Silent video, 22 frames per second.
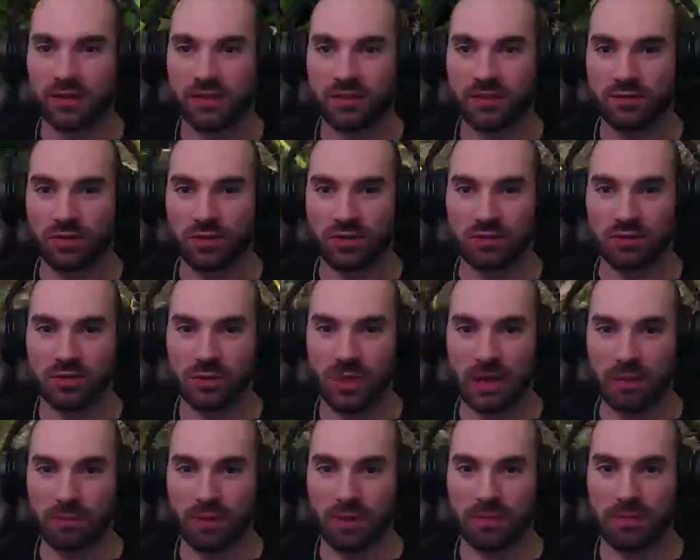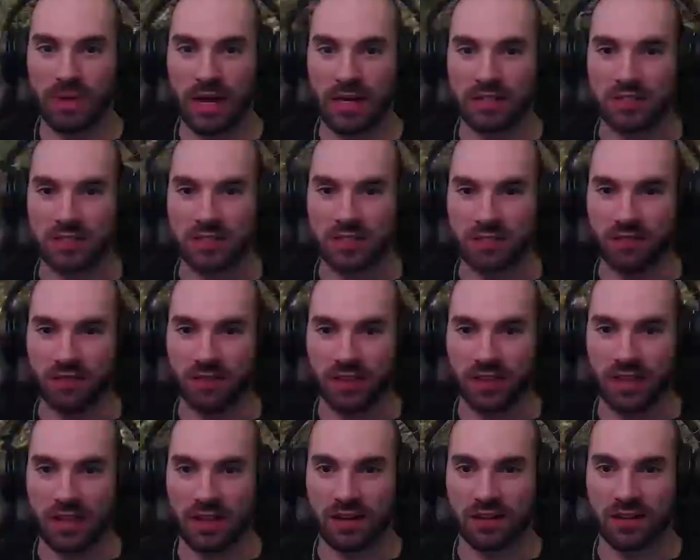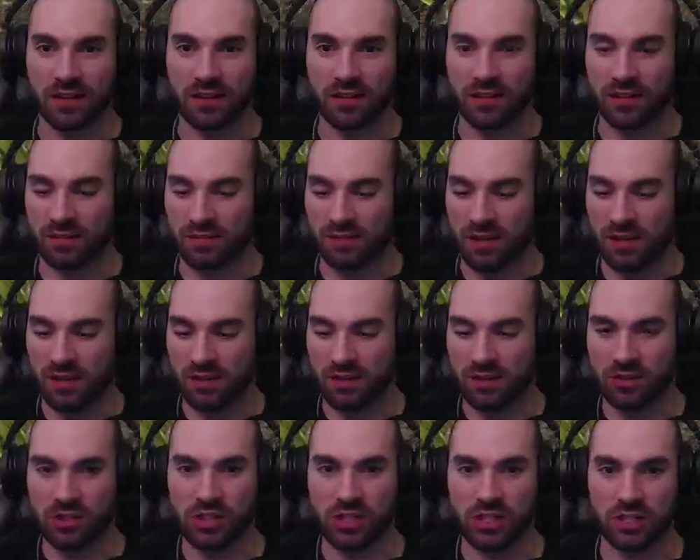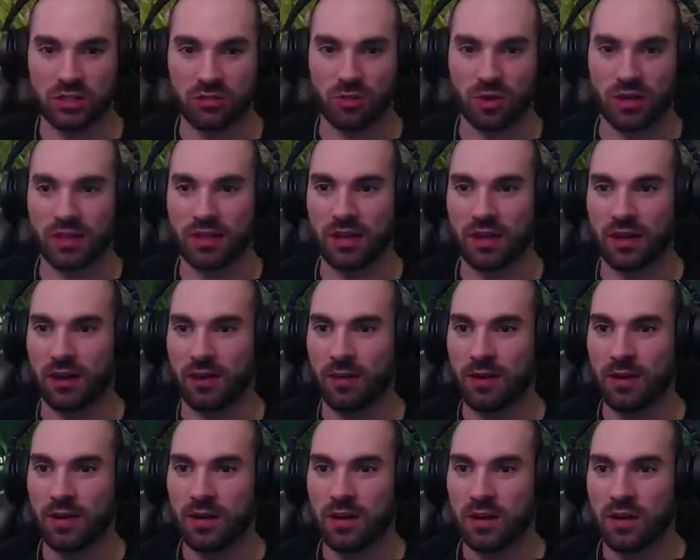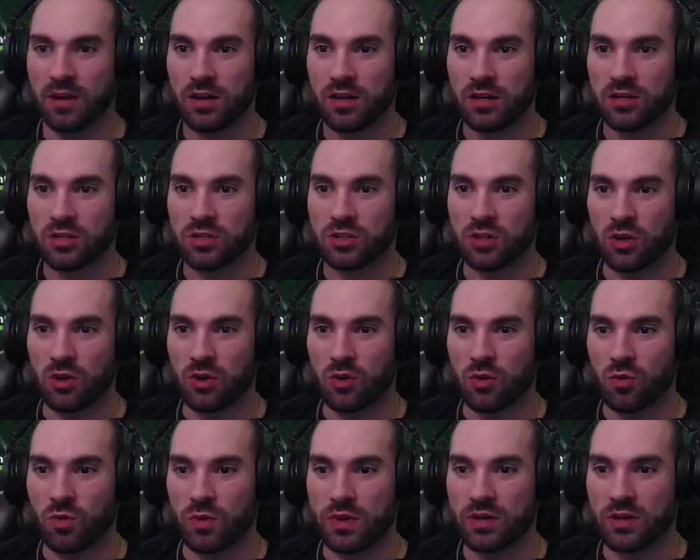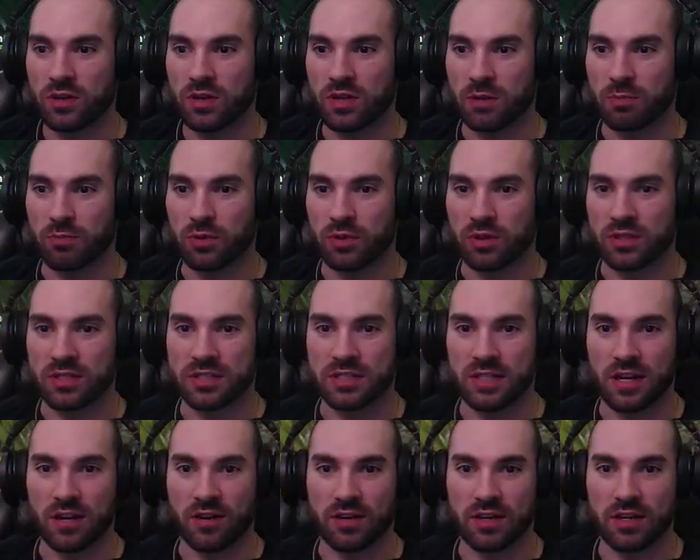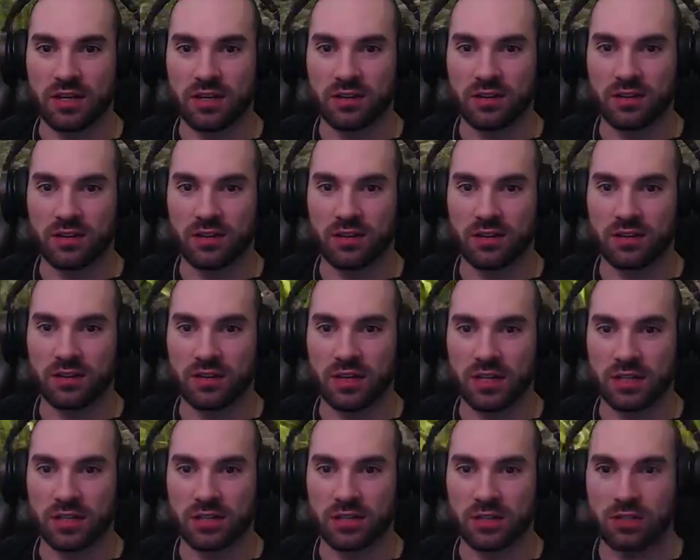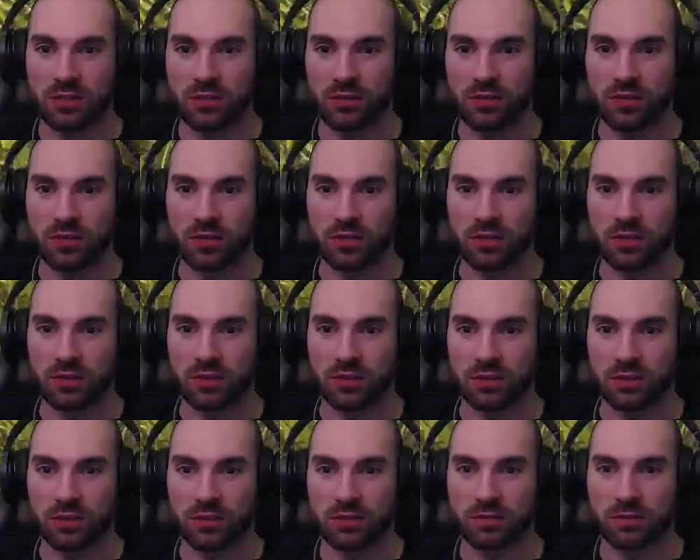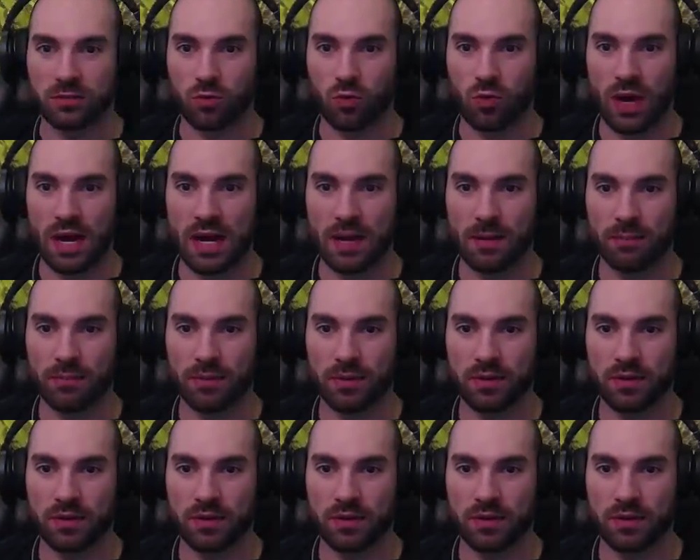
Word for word: for to make blood bags and stuff like that. And there, there she is right there. So we are going to put this down here next to the little ramp.